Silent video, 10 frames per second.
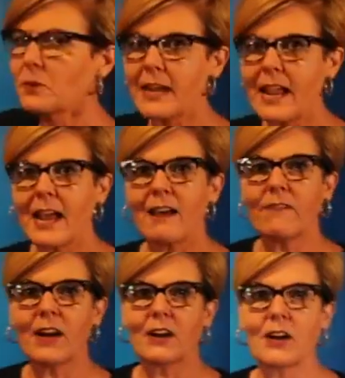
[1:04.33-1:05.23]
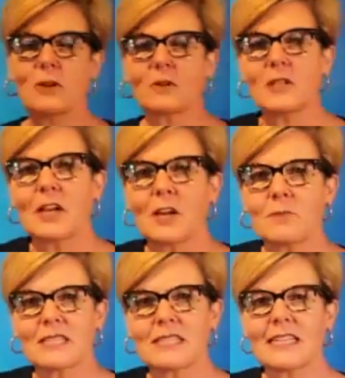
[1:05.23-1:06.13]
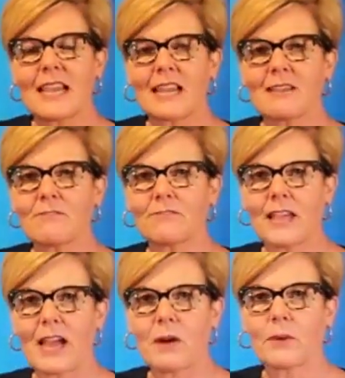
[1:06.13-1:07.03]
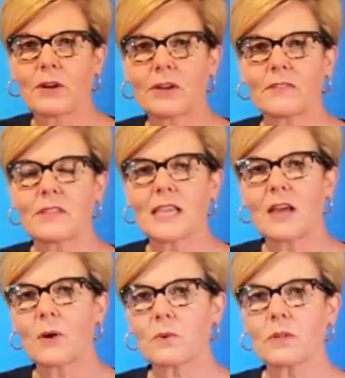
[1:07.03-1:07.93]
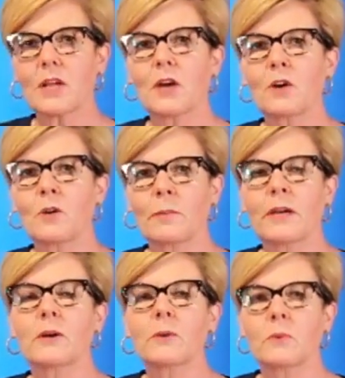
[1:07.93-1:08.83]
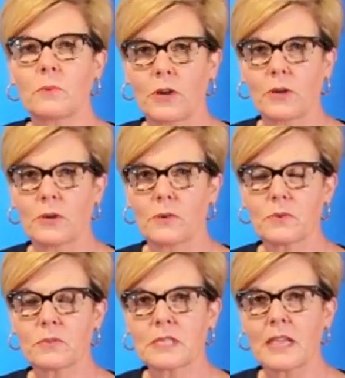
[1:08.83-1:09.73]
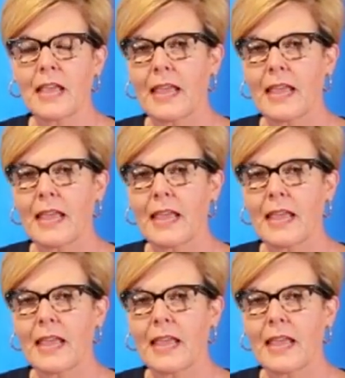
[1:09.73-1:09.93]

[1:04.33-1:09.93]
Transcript: we have our Oklahoma State flower, the Oklahoma rose.